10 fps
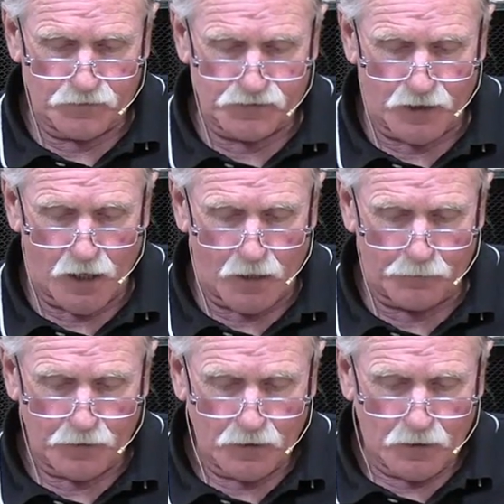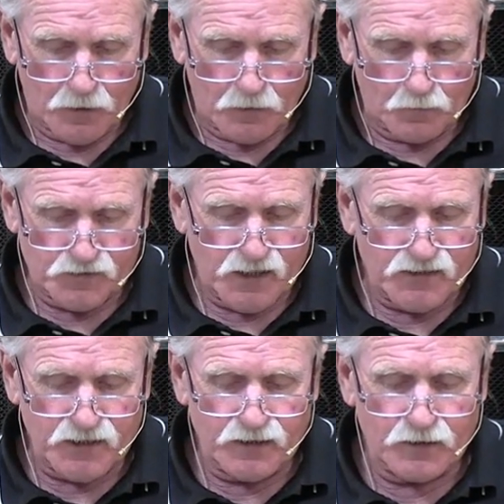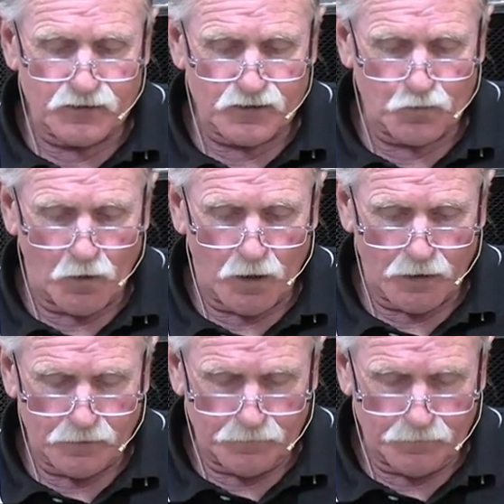top was 18 inches wide.